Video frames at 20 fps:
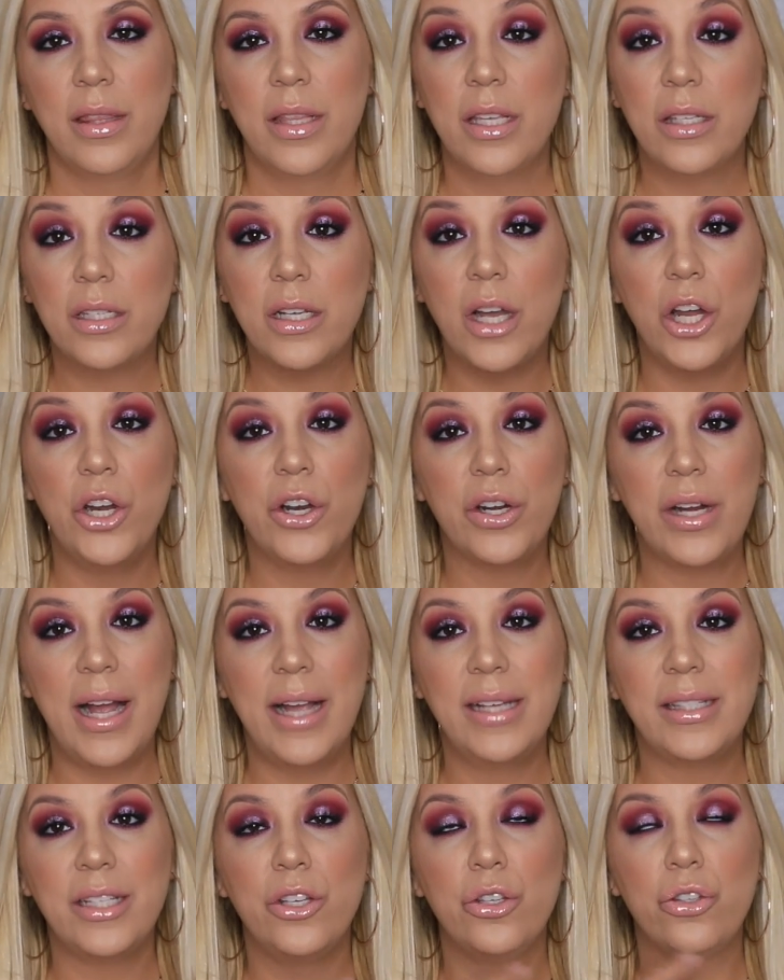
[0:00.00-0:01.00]
This color,
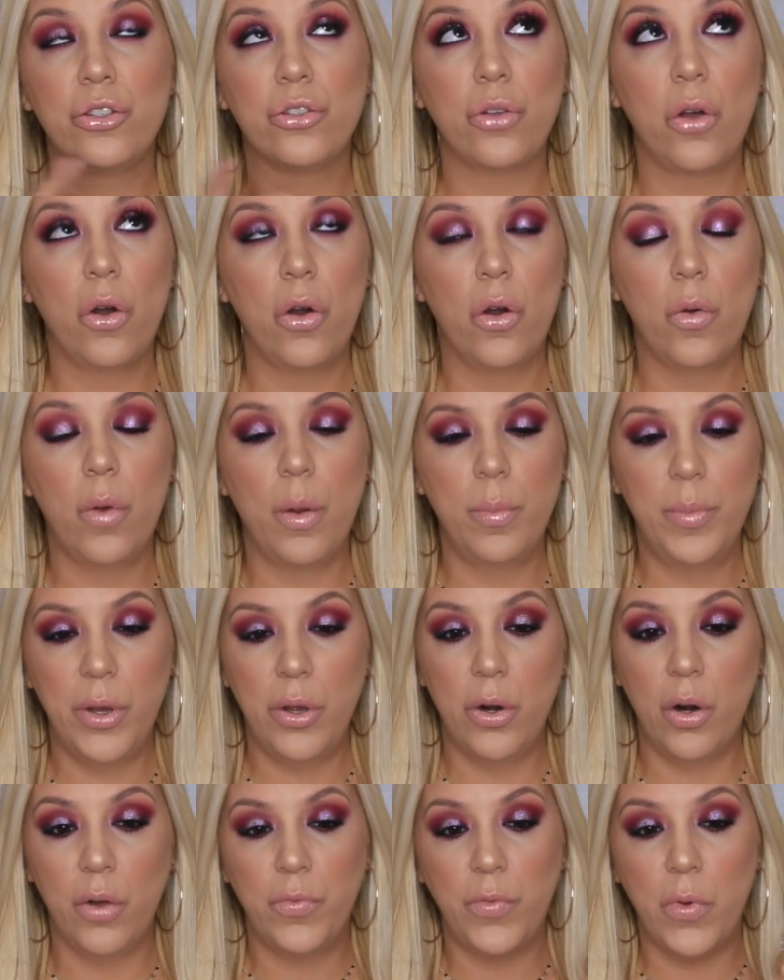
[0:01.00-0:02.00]
guys, is so
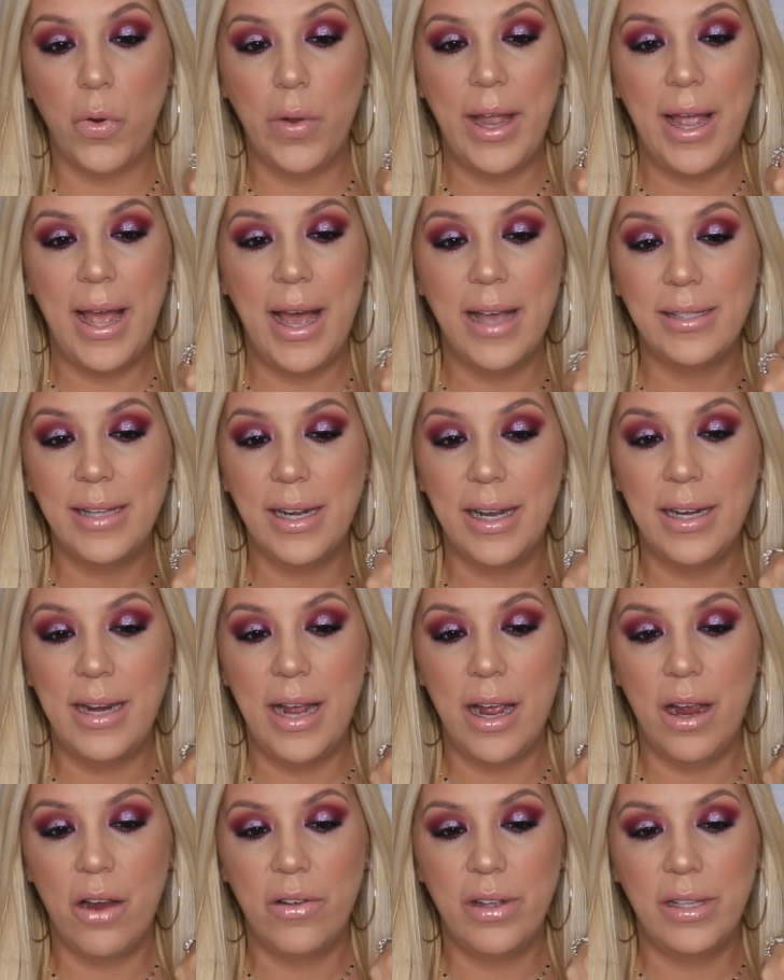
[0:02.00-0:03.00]
beautiful. It has like an
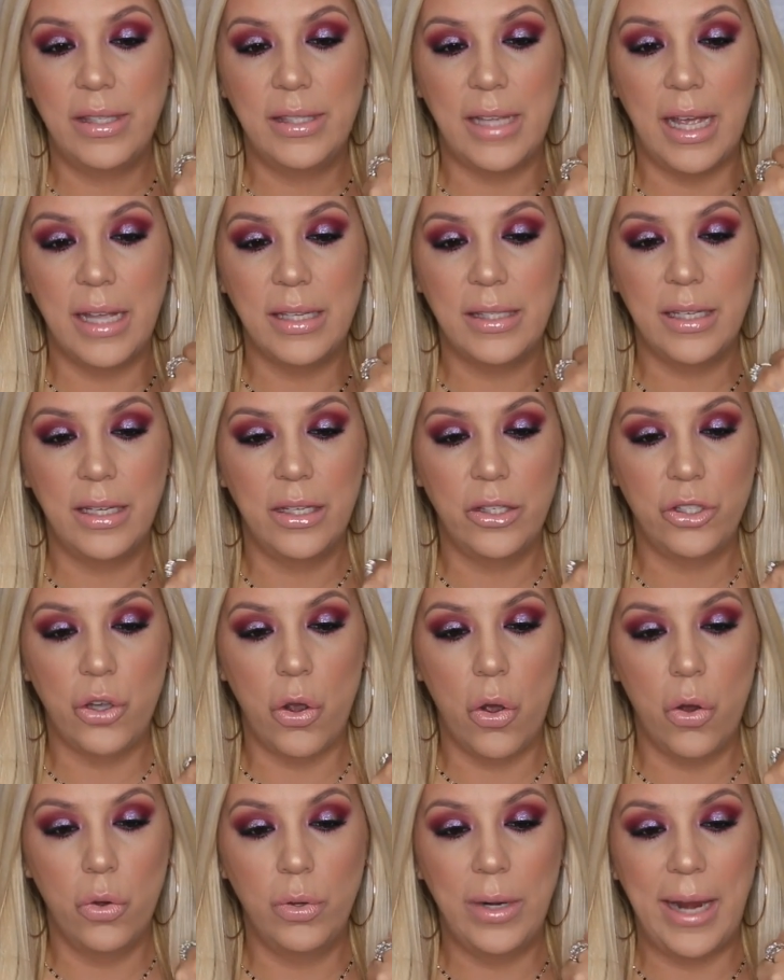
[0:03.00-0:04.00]
iridescent
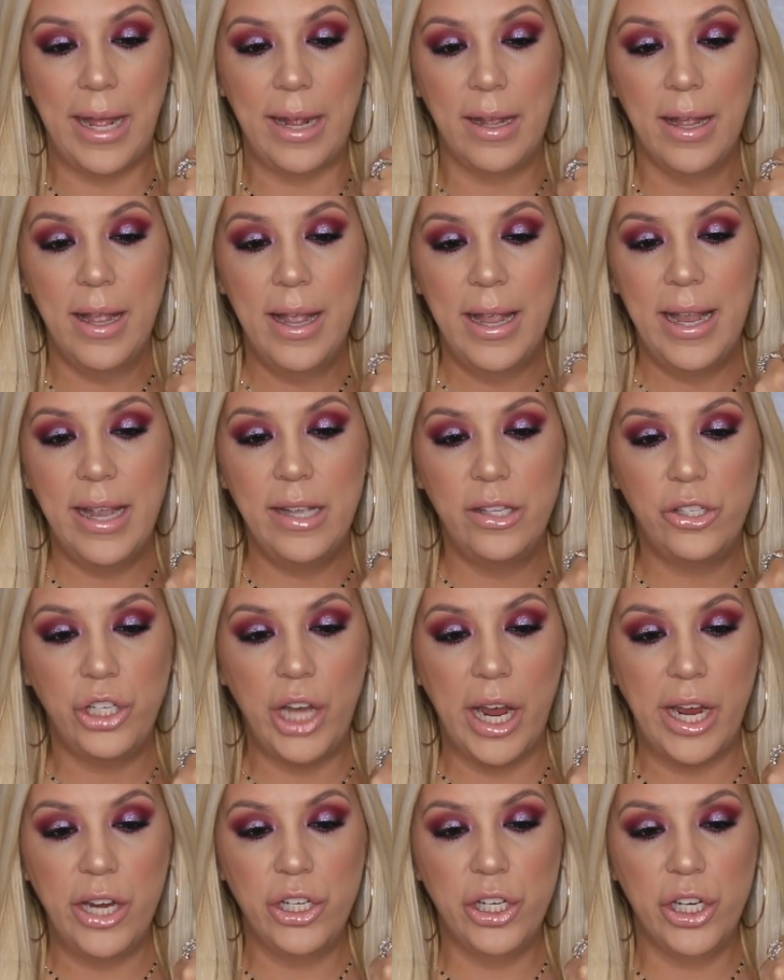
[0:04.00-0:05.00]
tone. Like, it
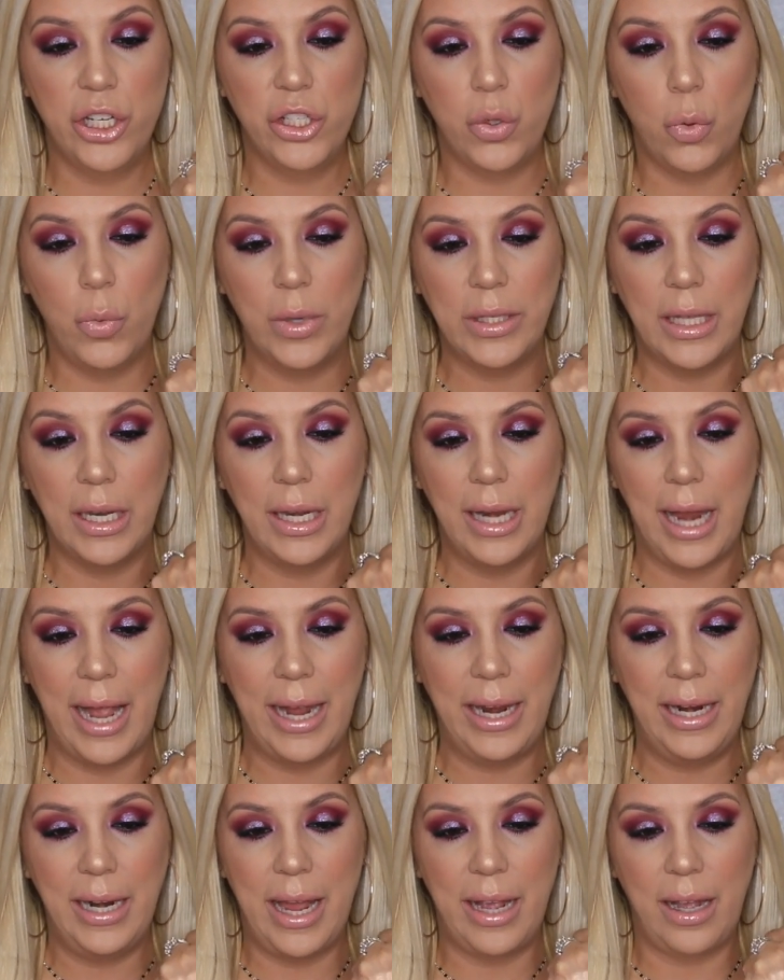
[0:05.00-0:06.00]
changes with the
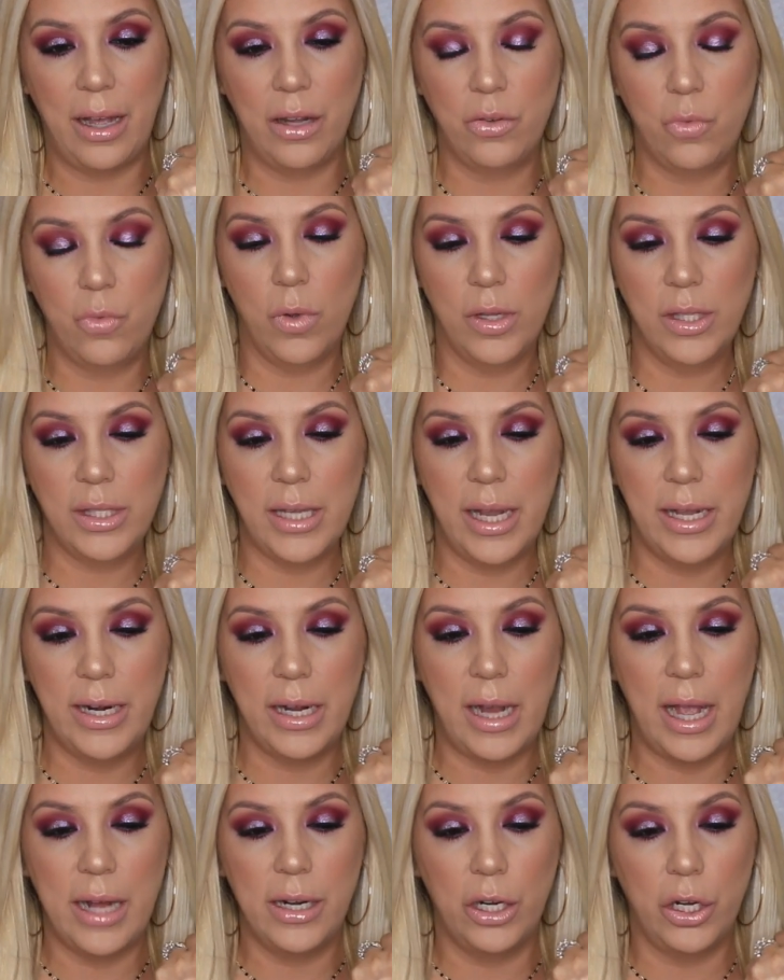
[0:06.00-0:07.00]
light. Like, one side,
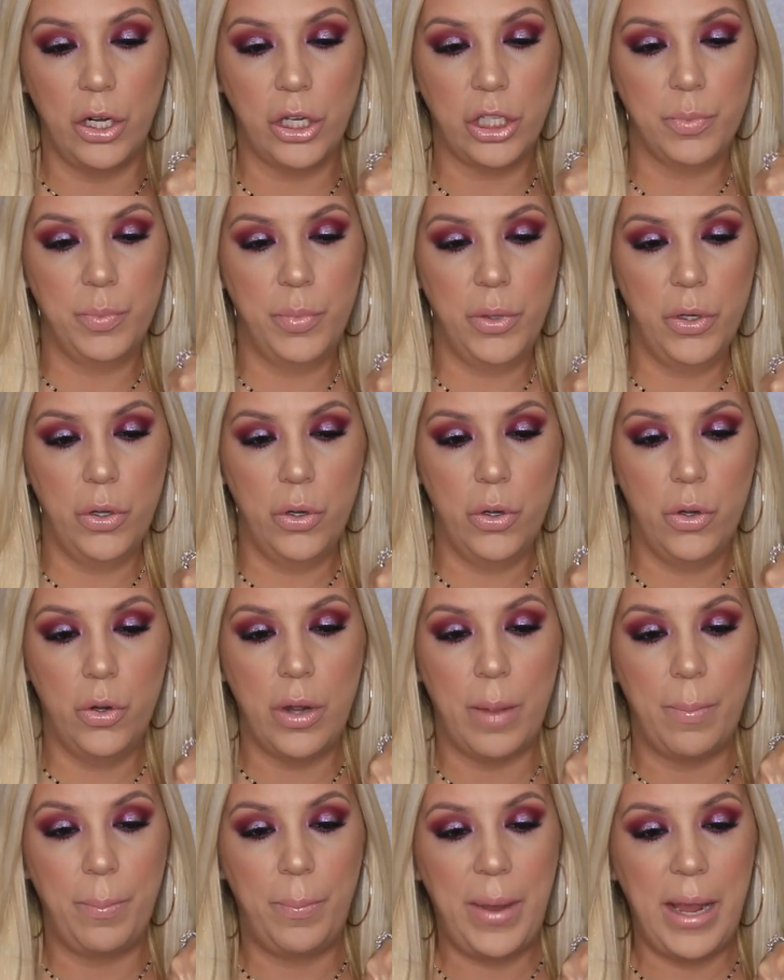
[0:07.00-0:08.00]
it kind of looks blue
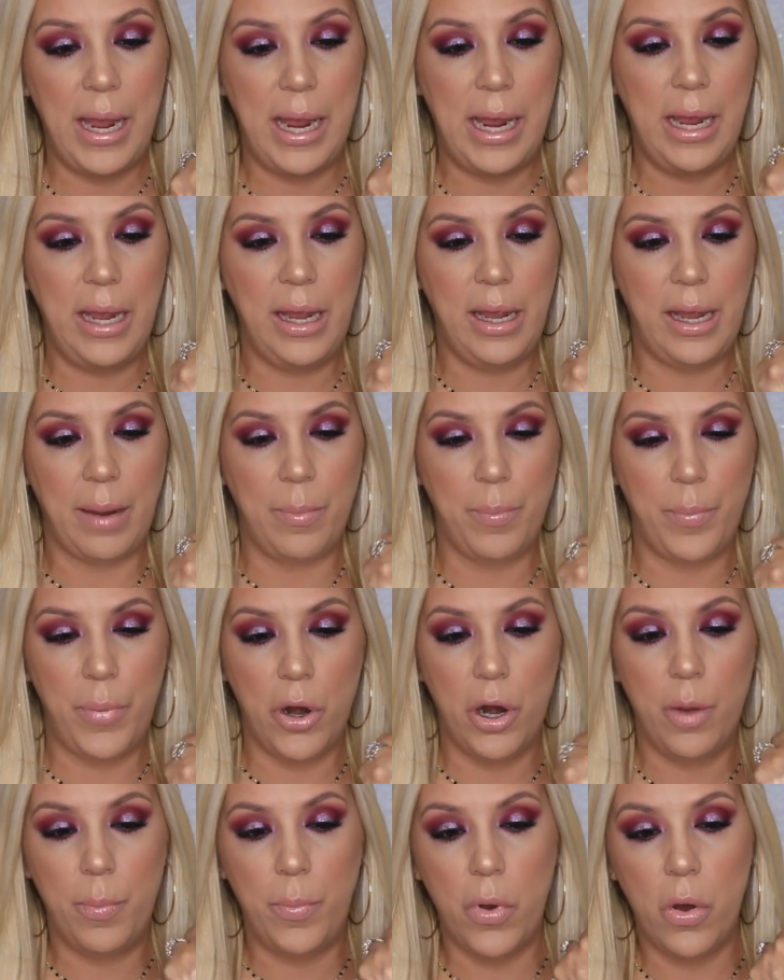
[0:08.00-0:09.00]
and pink and
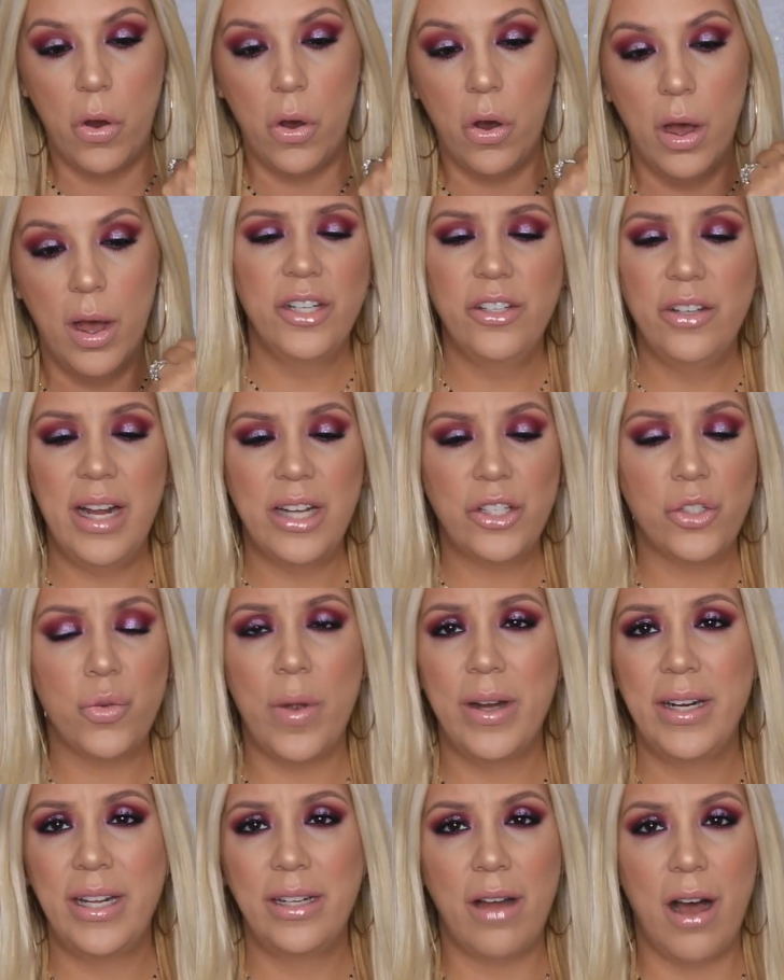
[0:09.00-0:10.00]
purple. These are like
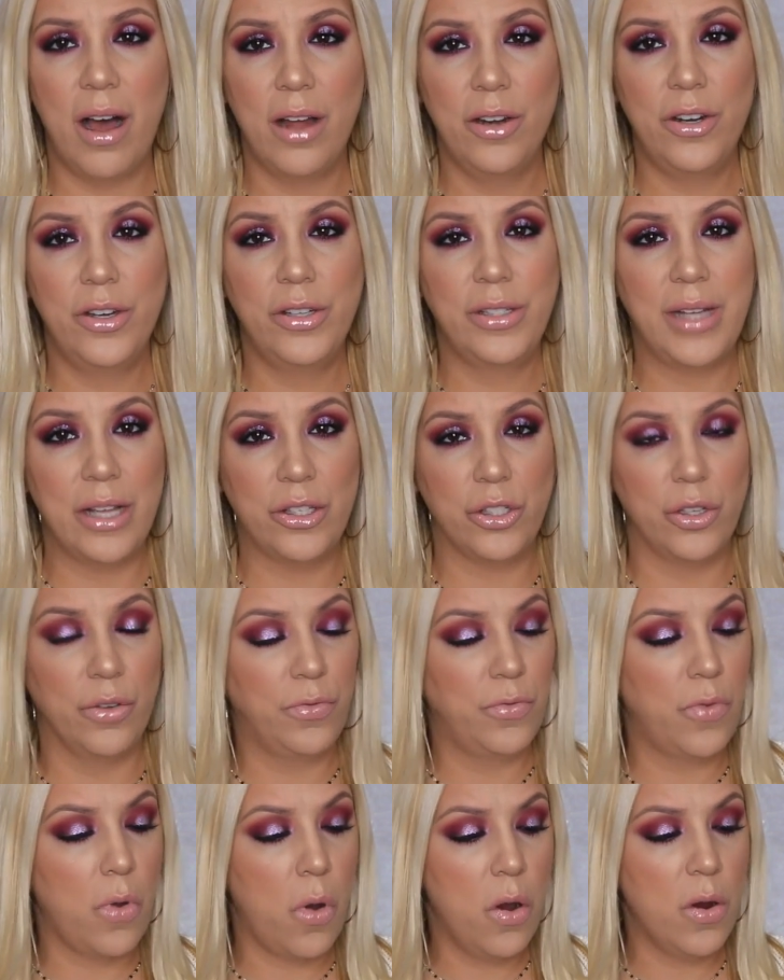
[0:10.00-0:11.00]
$20 at
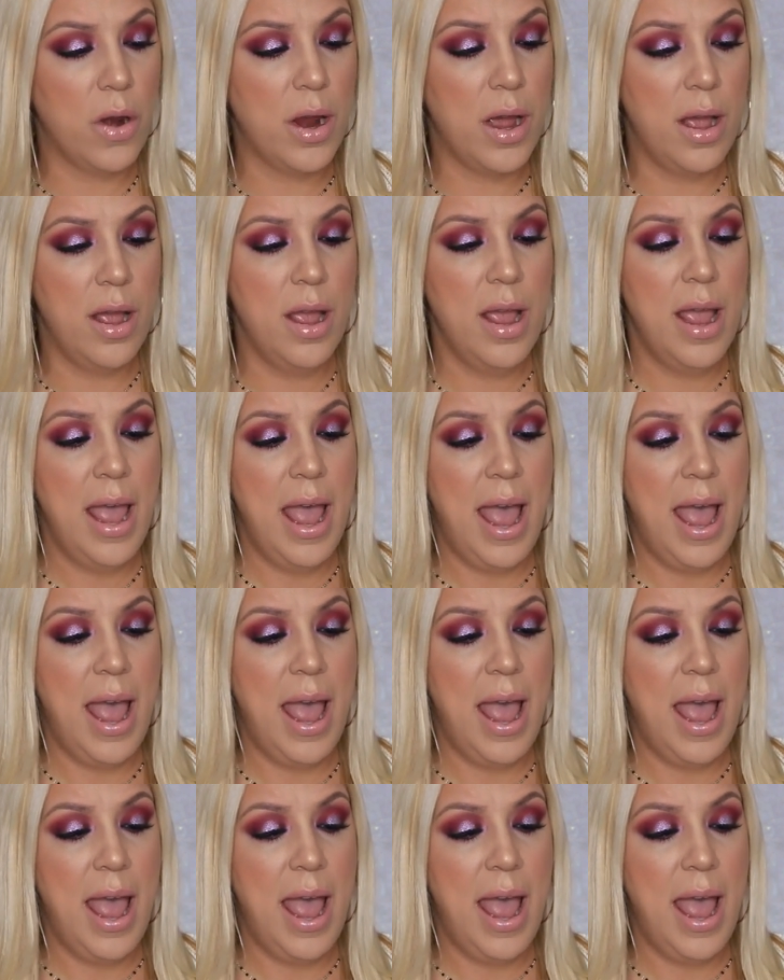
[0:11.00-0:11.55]
Sephora.